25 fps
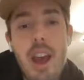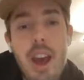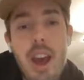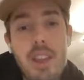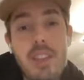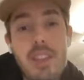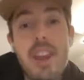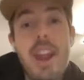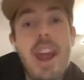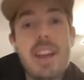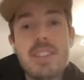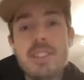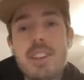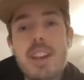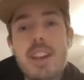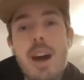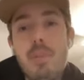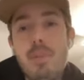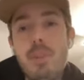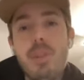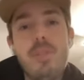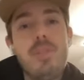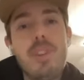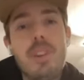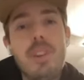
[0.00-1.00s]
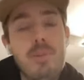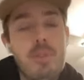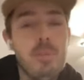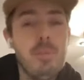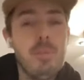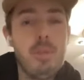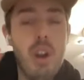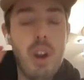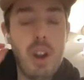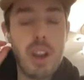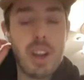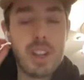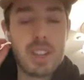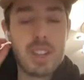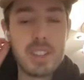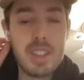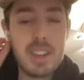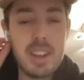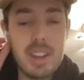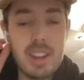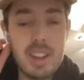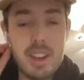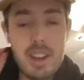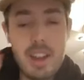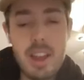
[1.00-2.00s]
uh, that has a couple of different products
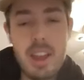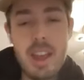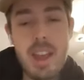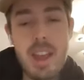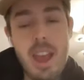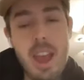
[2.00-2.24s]
in it.